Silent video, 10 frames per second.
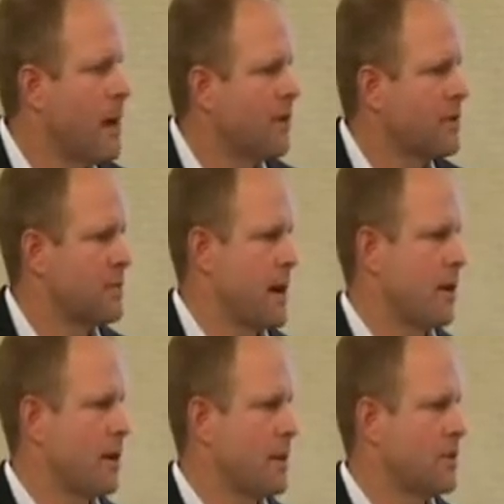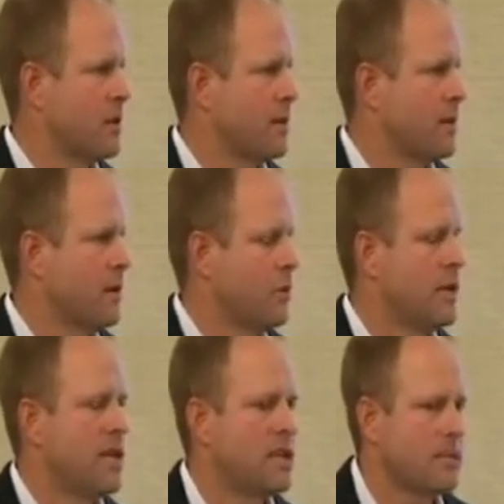bring about this paradigm shift.
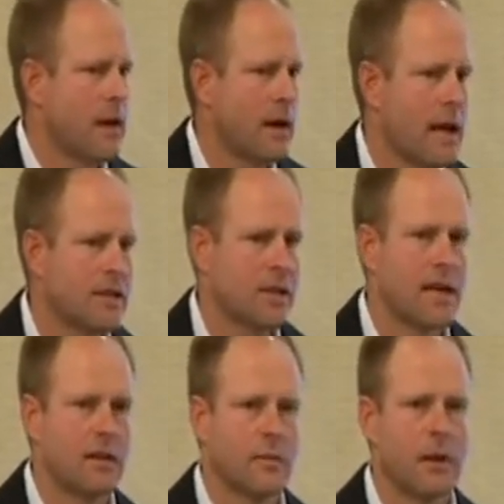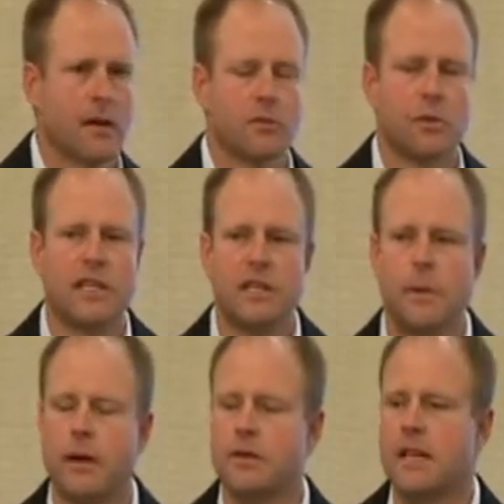We teach them how to educate their parents. We
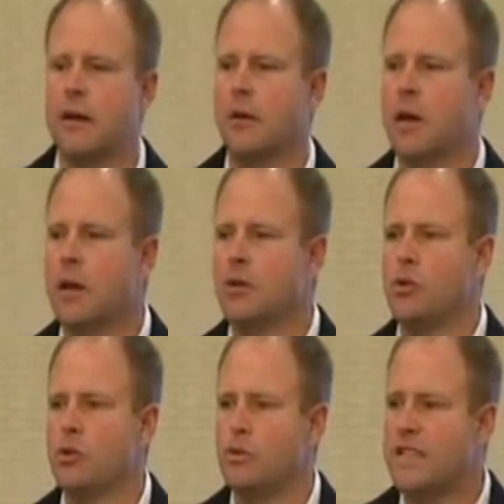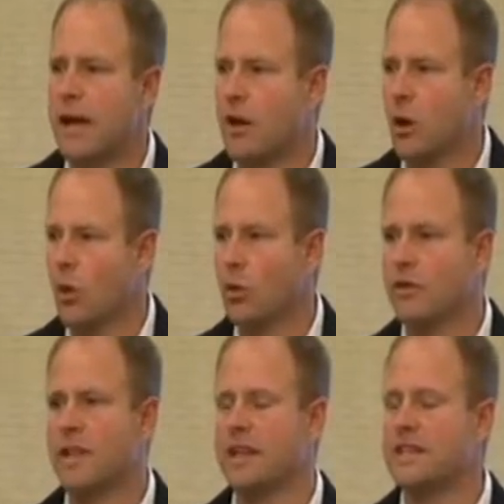teach parents how to set
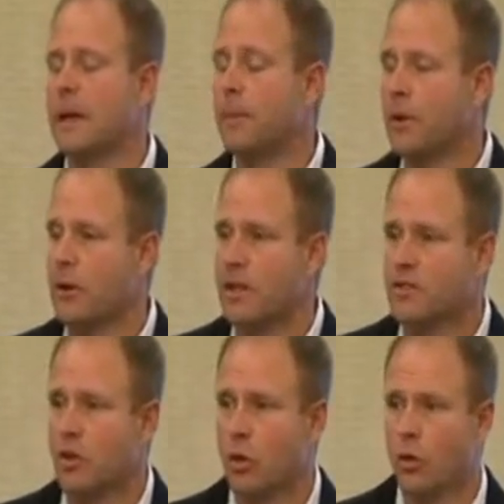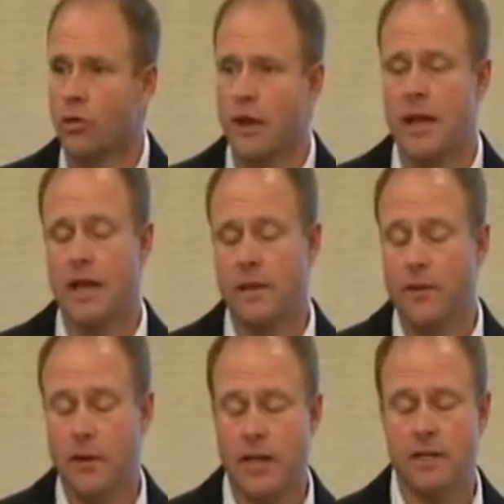goals and accept their kids' goals
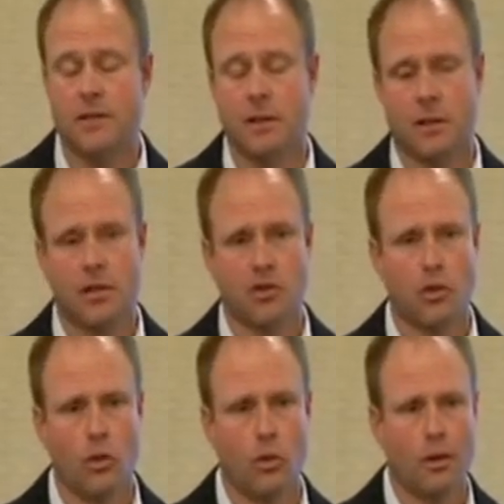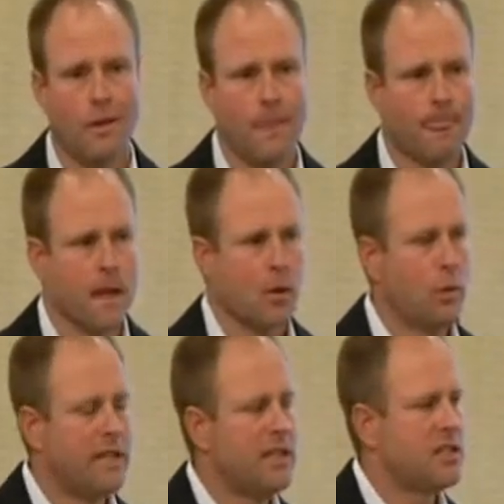and give their kids control.
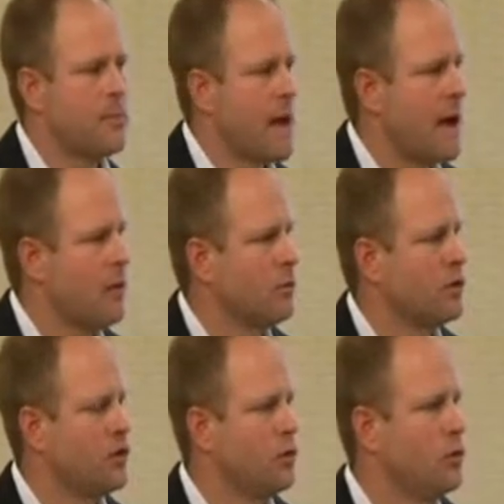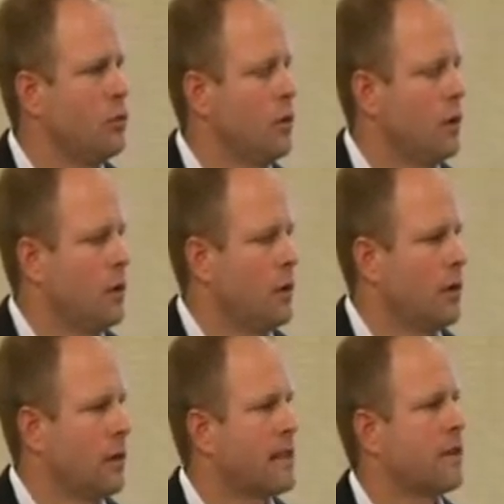We teach them how to
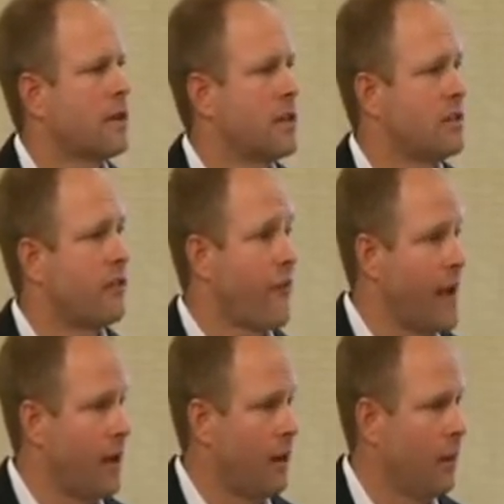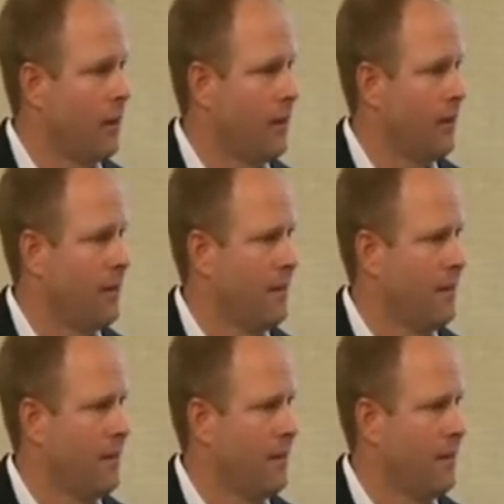let their kids fail,